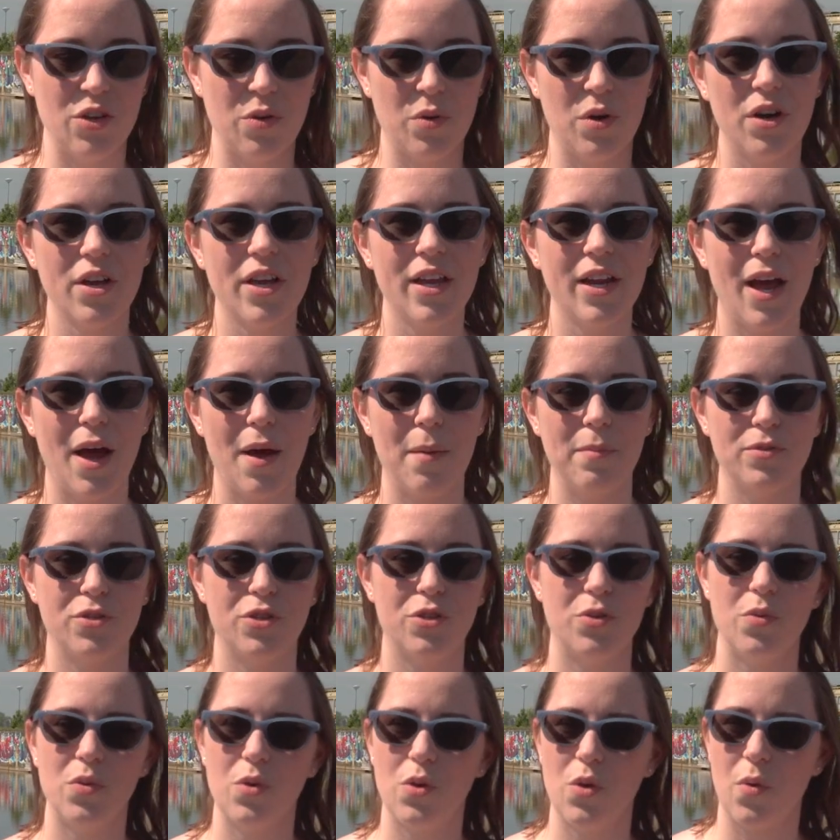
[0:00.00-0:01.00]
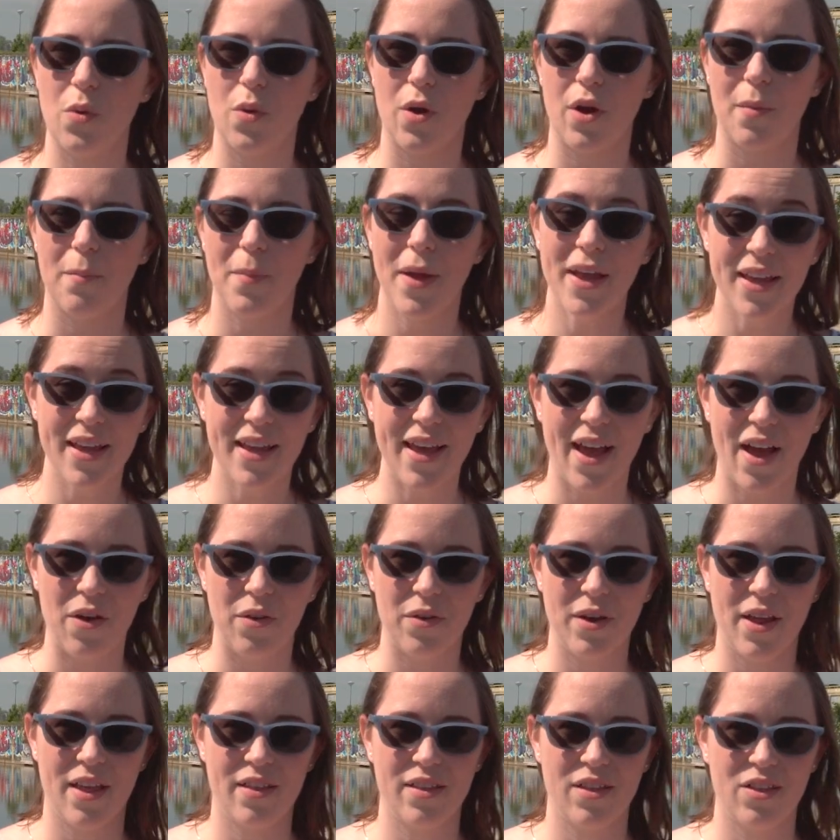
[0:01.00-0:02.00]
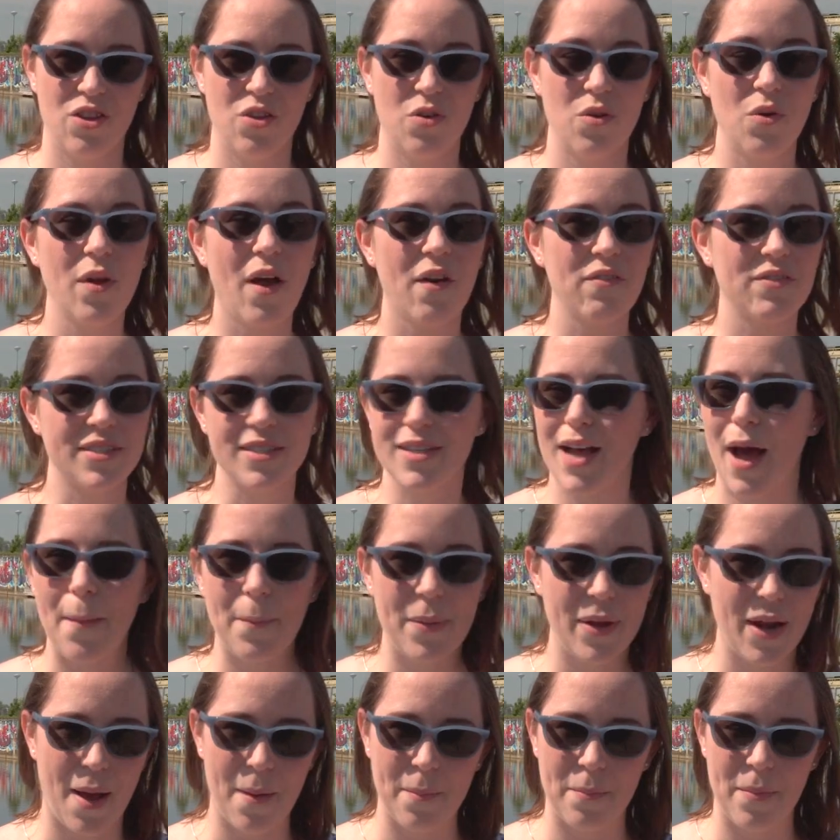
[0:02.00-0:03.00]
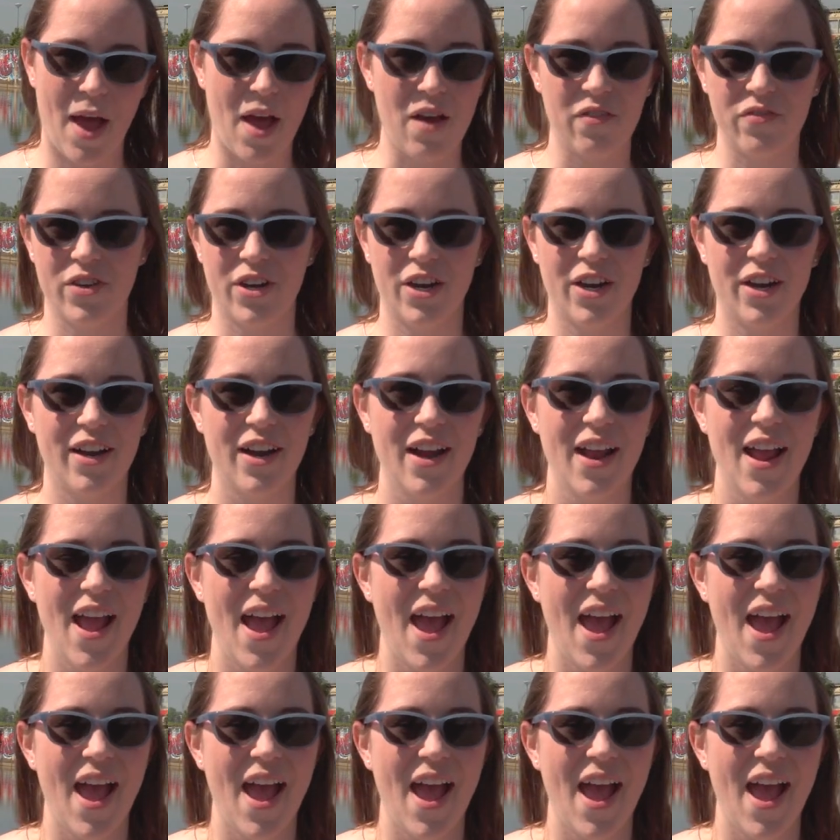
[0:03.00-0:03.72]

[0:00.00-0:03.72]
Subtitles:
you hook it up to your bank account, and then you don't have to top it up ever.